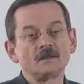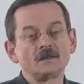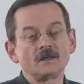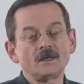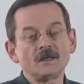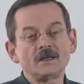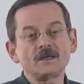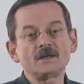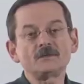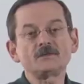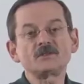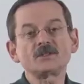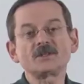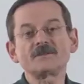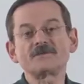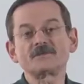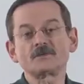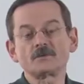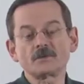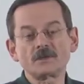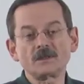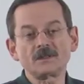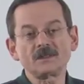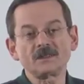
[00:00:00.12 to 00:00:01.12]
Hi, I'm
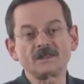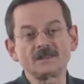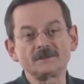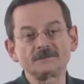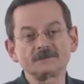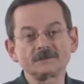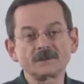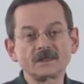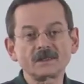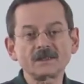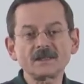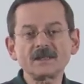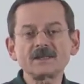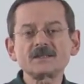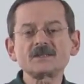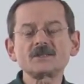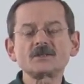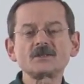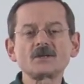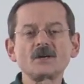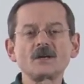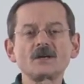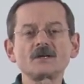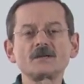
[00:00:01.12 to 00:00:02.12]
Jeff Greeley. I'd like
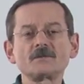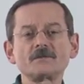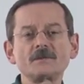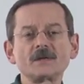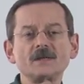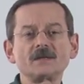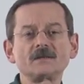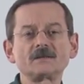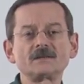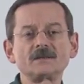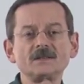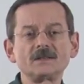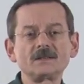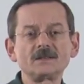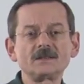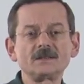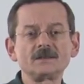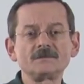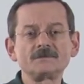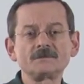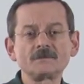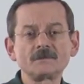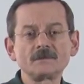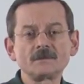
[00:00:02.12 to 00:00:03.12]
to talk about
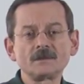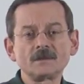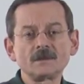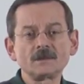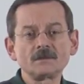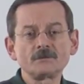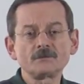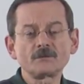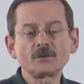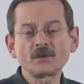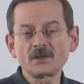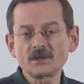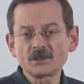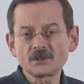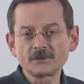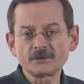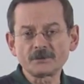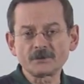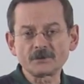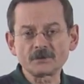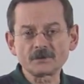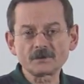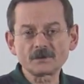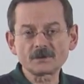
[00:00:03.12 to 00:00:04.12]
the
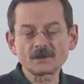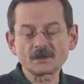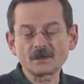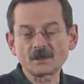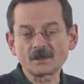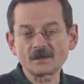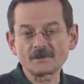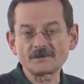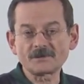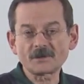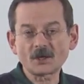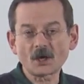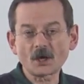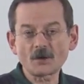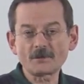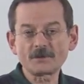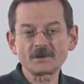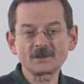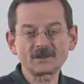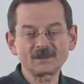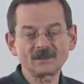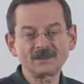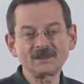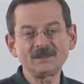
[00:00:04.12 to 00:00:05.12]
principles of
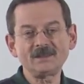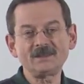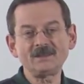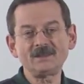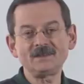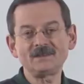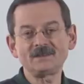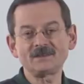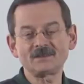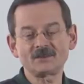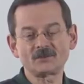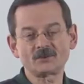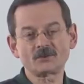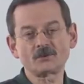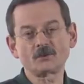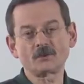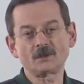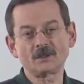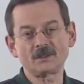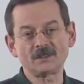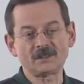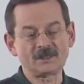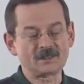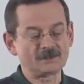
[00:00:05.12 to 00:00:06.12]
carpet cleaning and
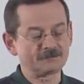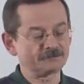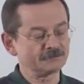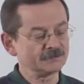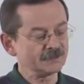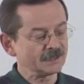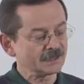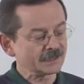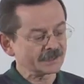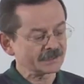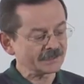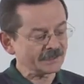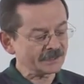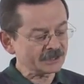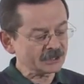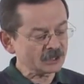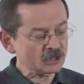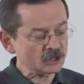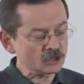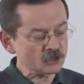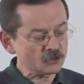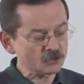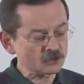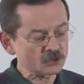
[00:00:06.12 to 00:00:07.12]
soiling. I'd like
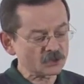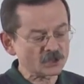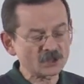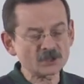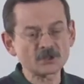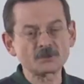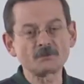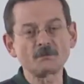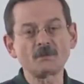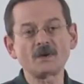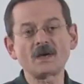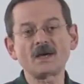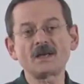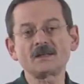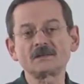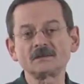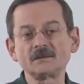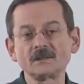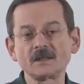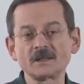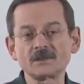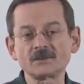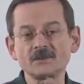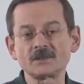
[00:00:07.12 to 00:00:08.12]
to use this
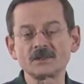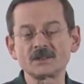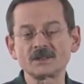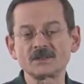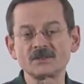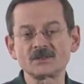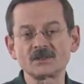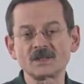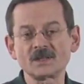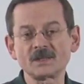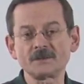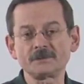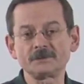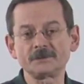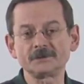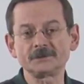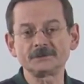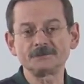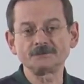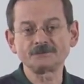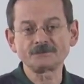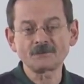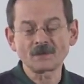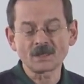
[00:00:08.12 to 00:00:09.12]
model as an
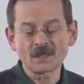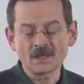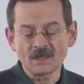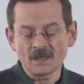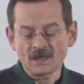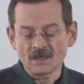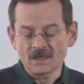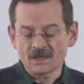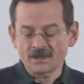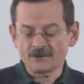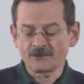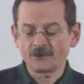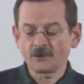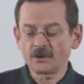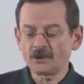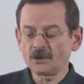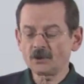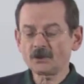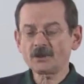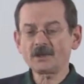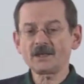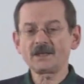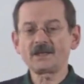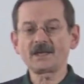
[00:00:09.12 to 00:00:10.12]
example. If we
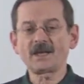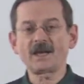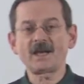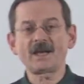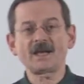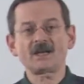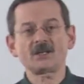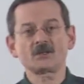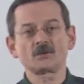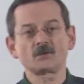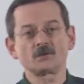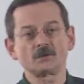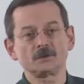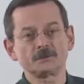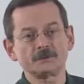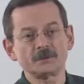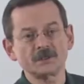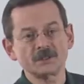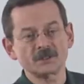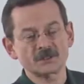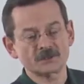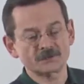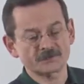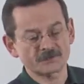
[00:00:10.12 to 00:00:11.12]
look at an actual
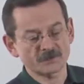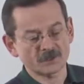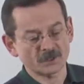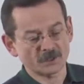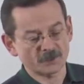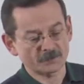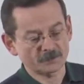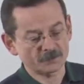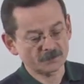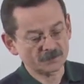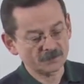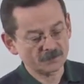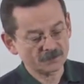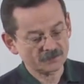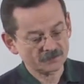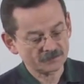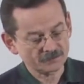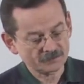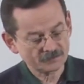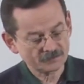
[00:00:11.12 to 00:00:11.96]
piece of carpet,